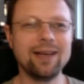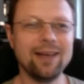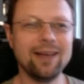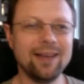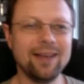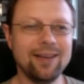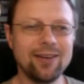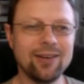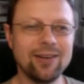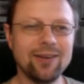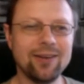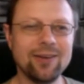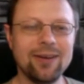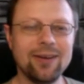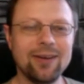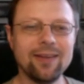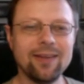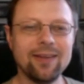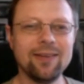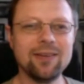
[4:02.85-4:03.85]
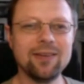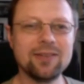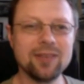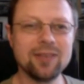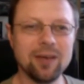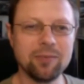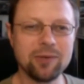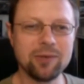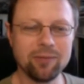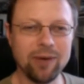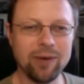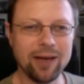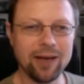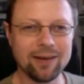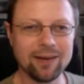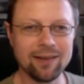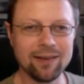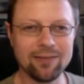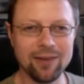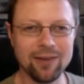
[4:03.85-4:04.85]
right into the subject
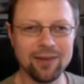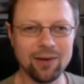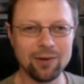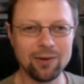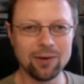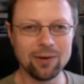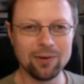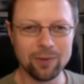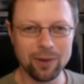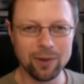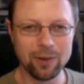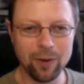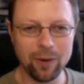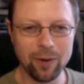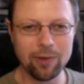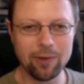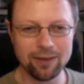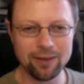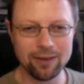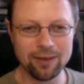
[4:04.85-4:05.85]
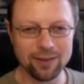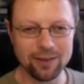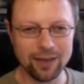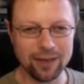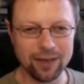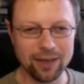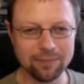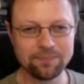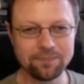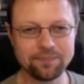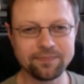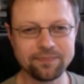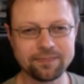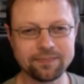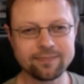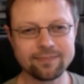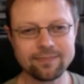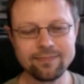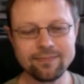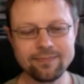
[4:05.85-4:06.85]
matter of our webinar today.
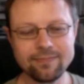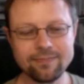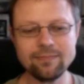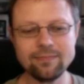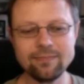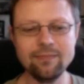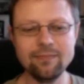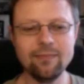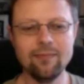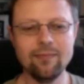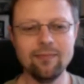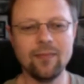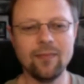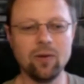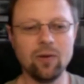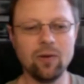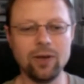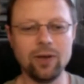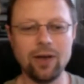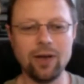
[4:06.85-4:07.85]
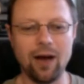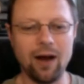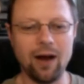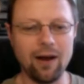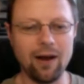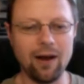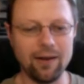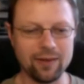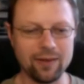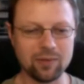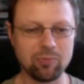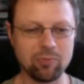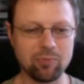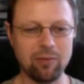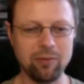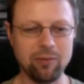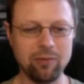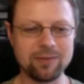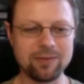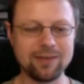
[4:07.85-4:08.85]
What are these
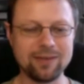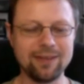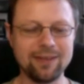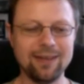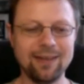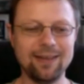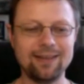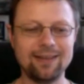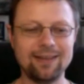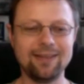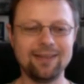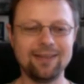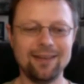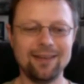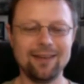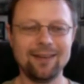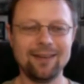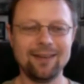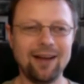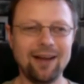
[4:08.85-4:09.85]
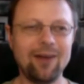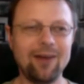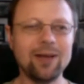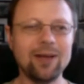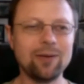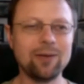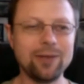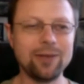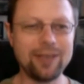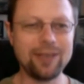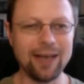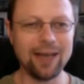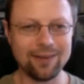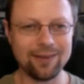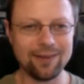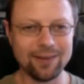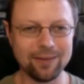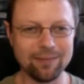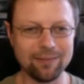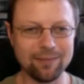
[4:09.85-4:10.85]
problems and how can we
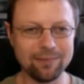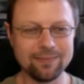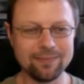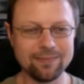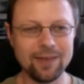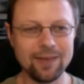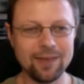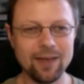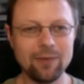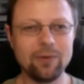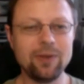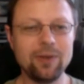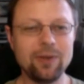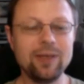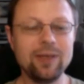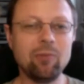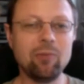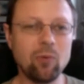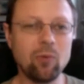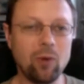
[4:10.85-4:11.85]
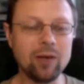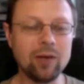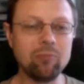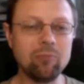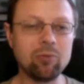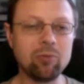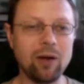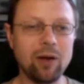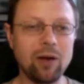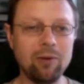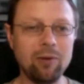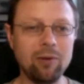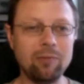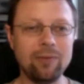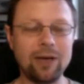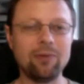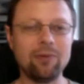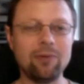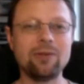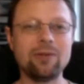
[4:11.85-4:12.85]
tackle them? Well, number one
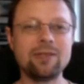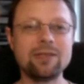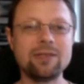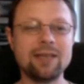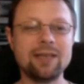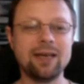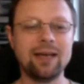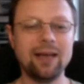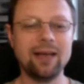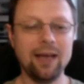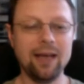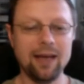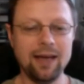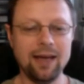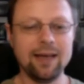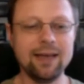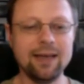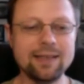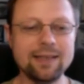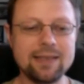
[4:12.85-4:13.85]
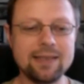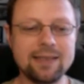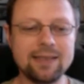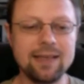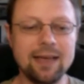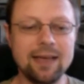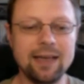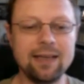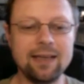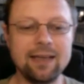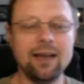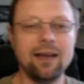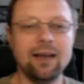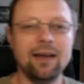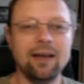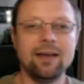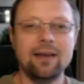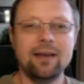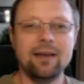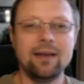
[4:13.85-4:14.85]
problem, I would say, is that